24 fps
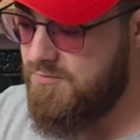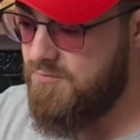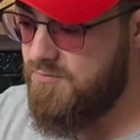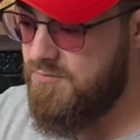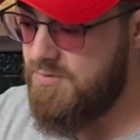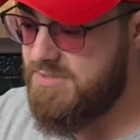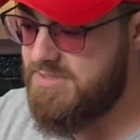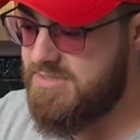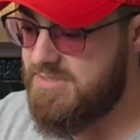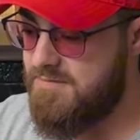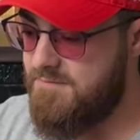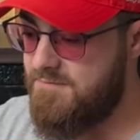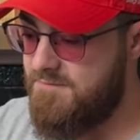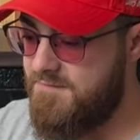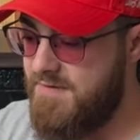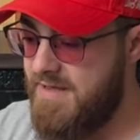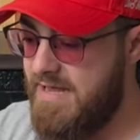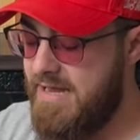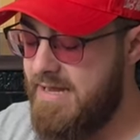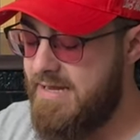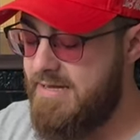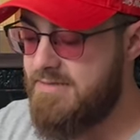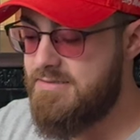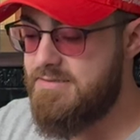with some
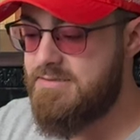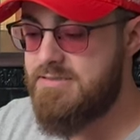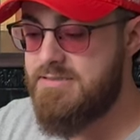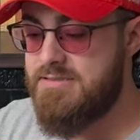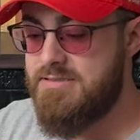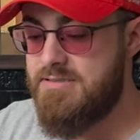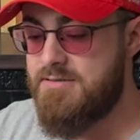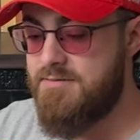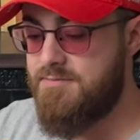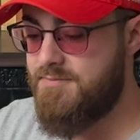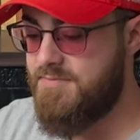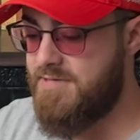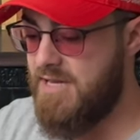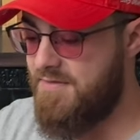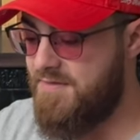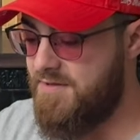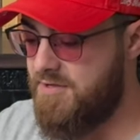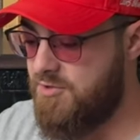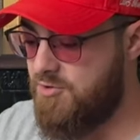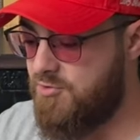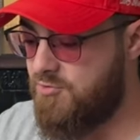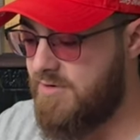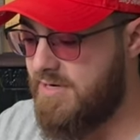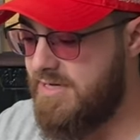veins.
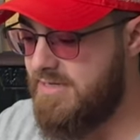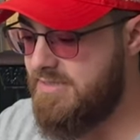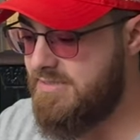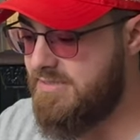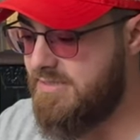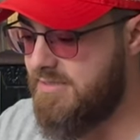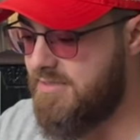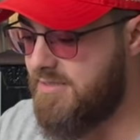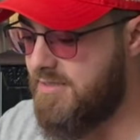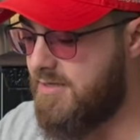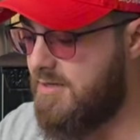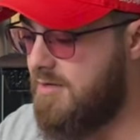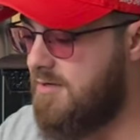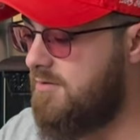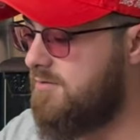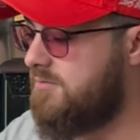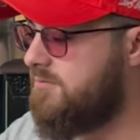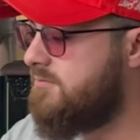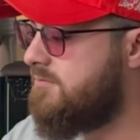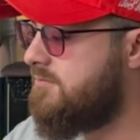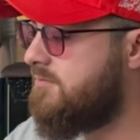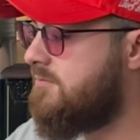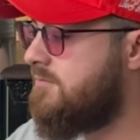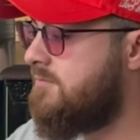Nothing crazy
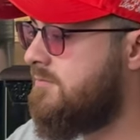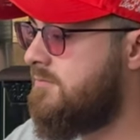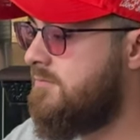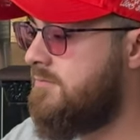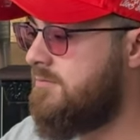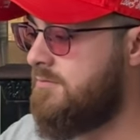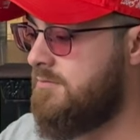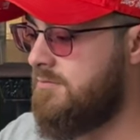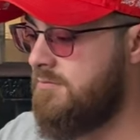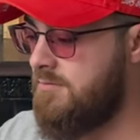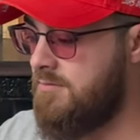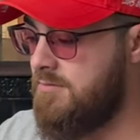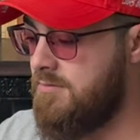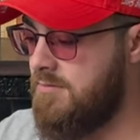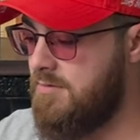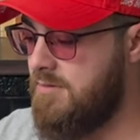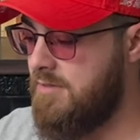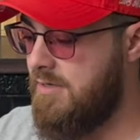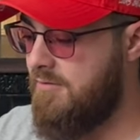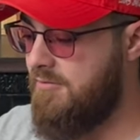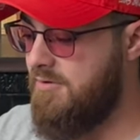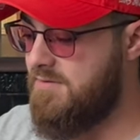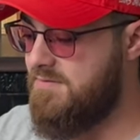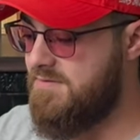though.
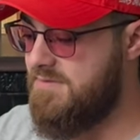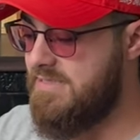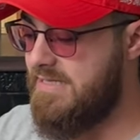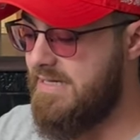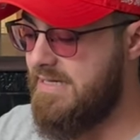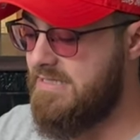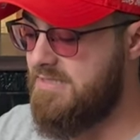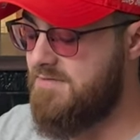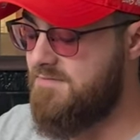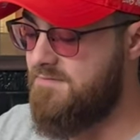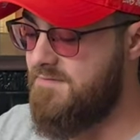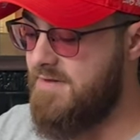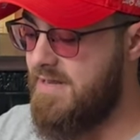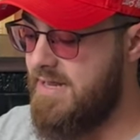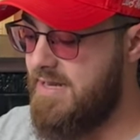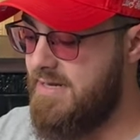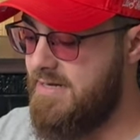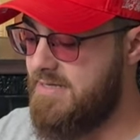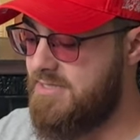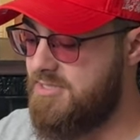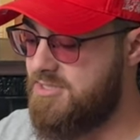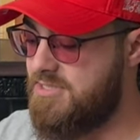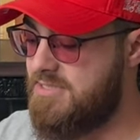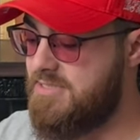I wouldn't even say it's
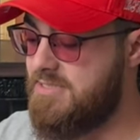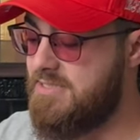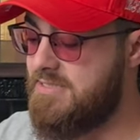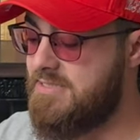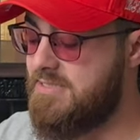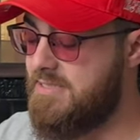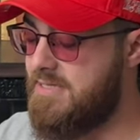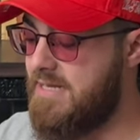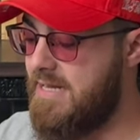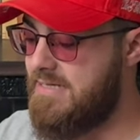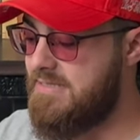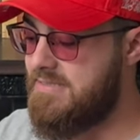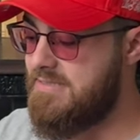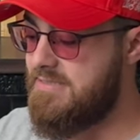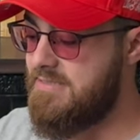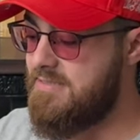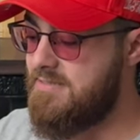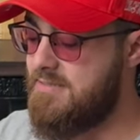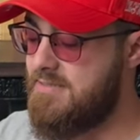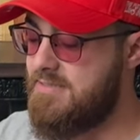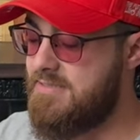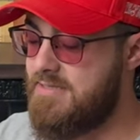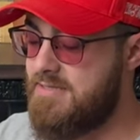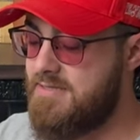veiny. It's just,
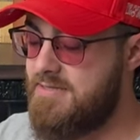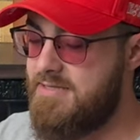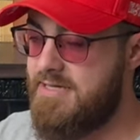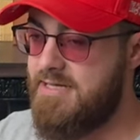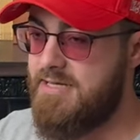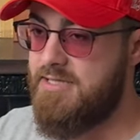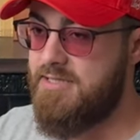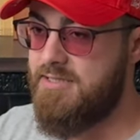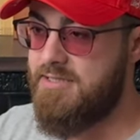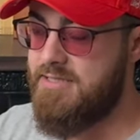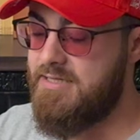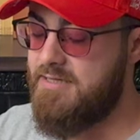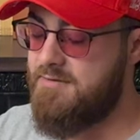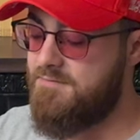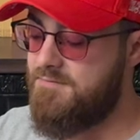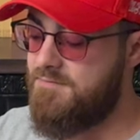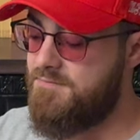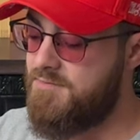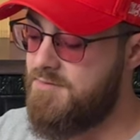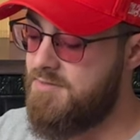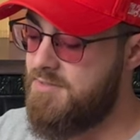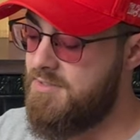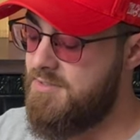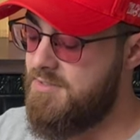it's a thick
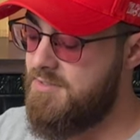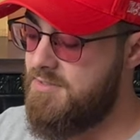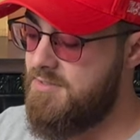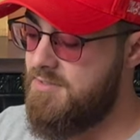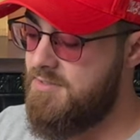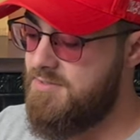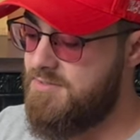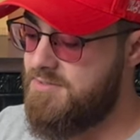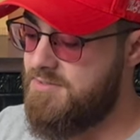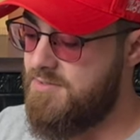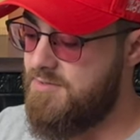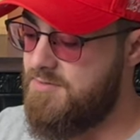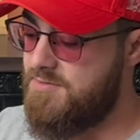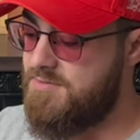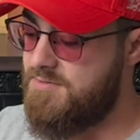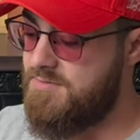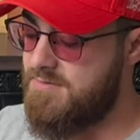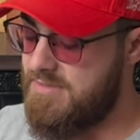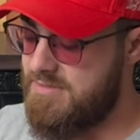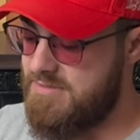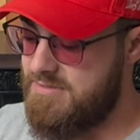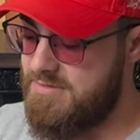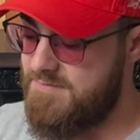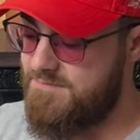leaf. So
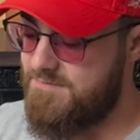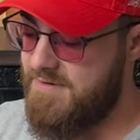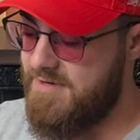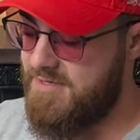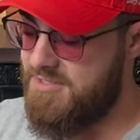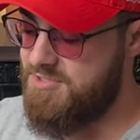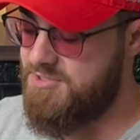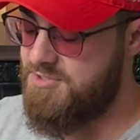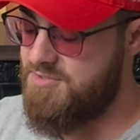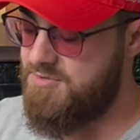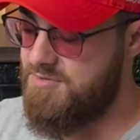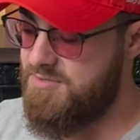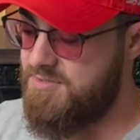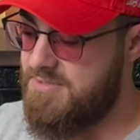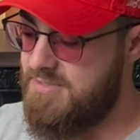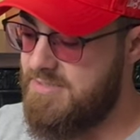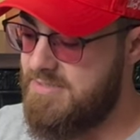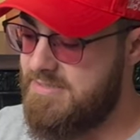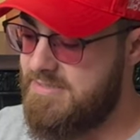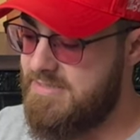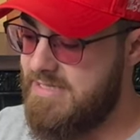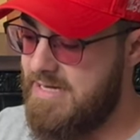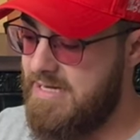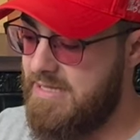it's very toothy.
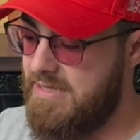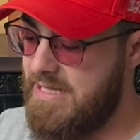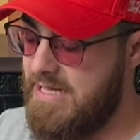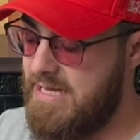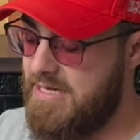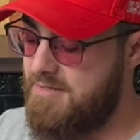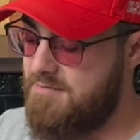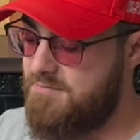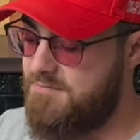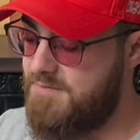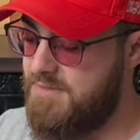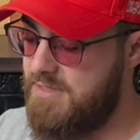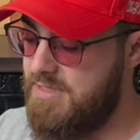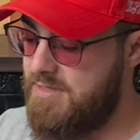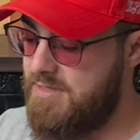It's got a lot of,